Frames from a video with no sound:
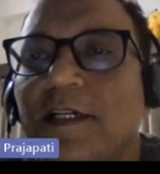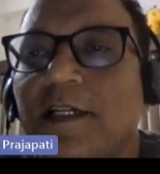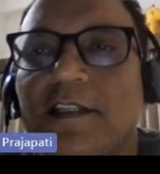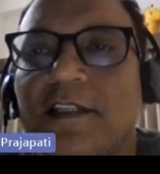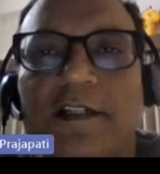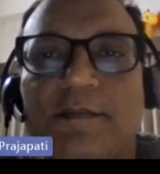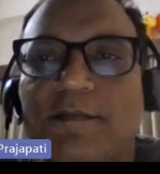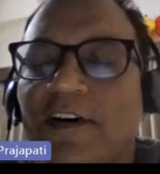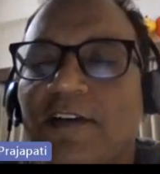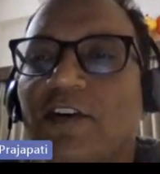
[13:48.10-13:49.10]
but the
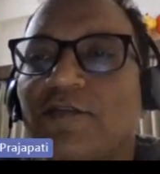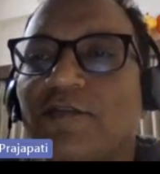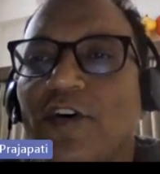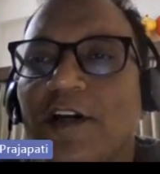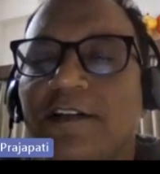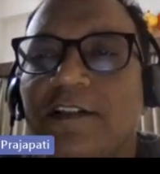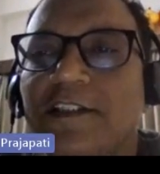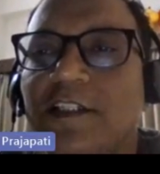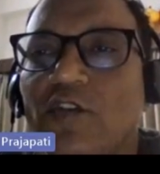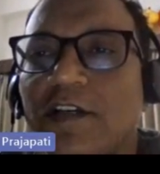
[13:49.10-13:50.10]
1.15
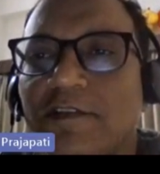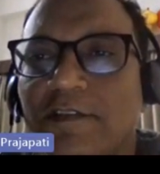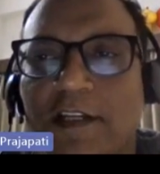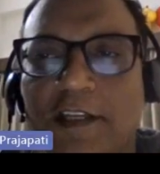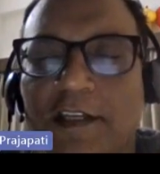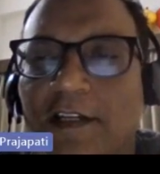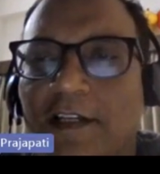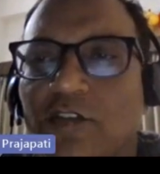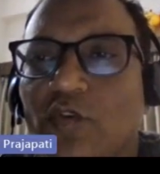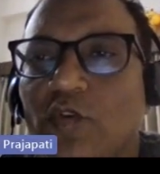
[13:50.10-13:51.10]
is not
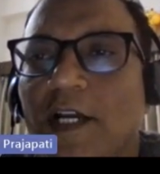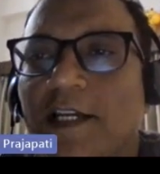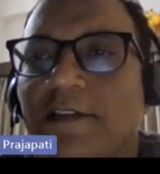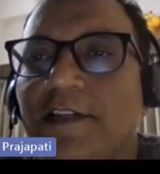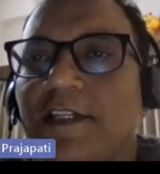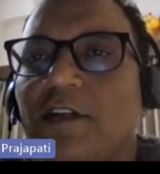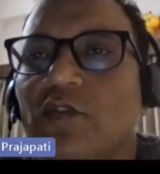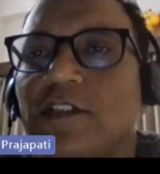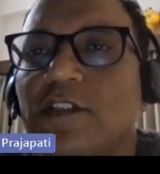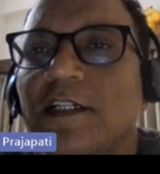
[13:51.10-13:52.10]
working. So we
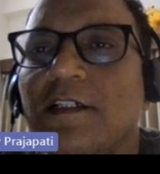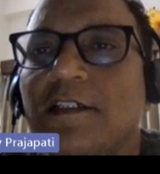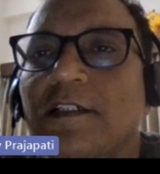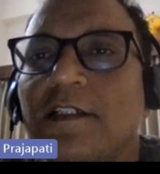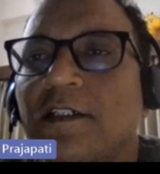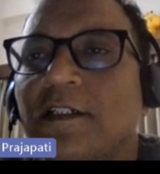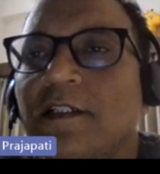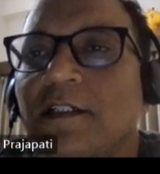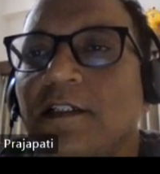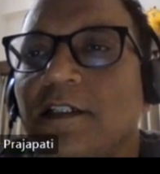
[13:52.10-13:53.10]
need to check
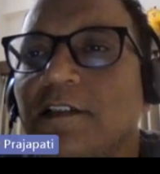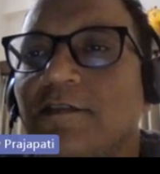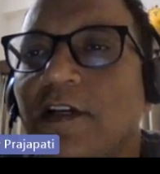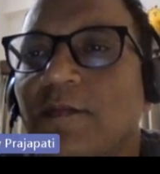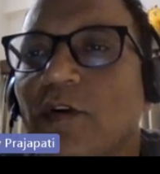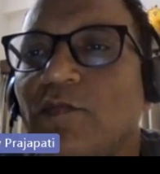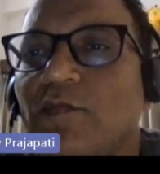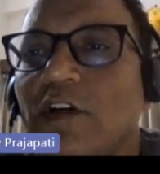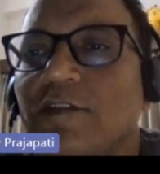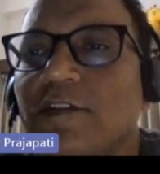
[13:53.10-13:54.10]
is a
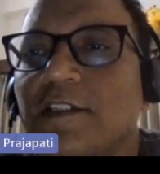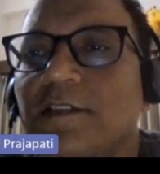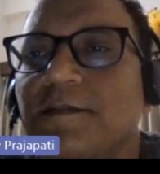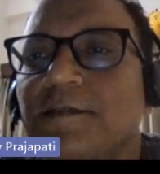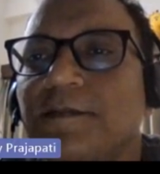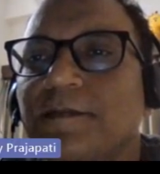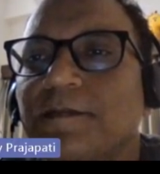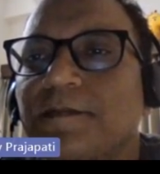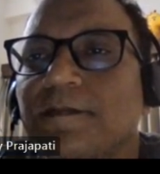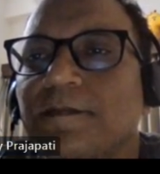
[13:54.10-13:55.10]
1.4 version
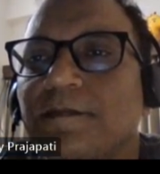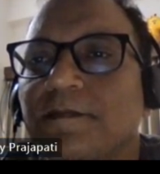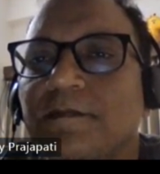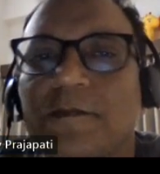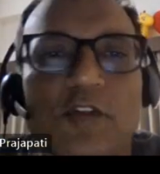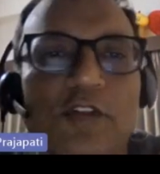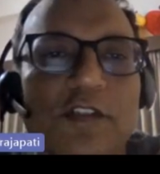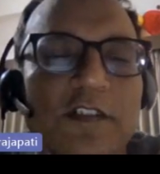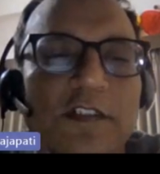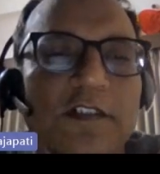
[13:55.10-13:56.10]

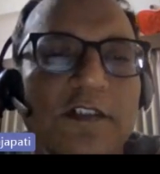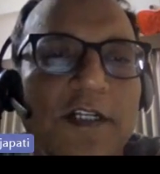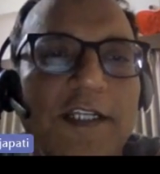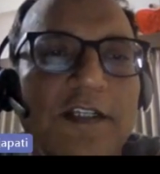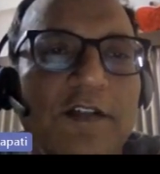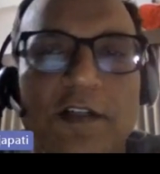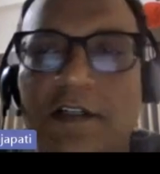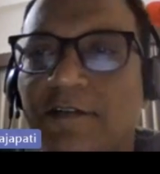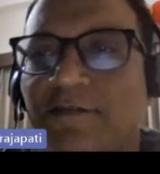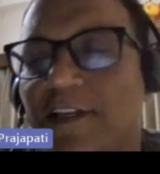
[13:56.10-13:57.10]
because
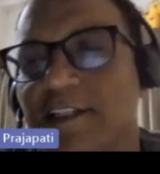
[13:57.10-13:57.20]
I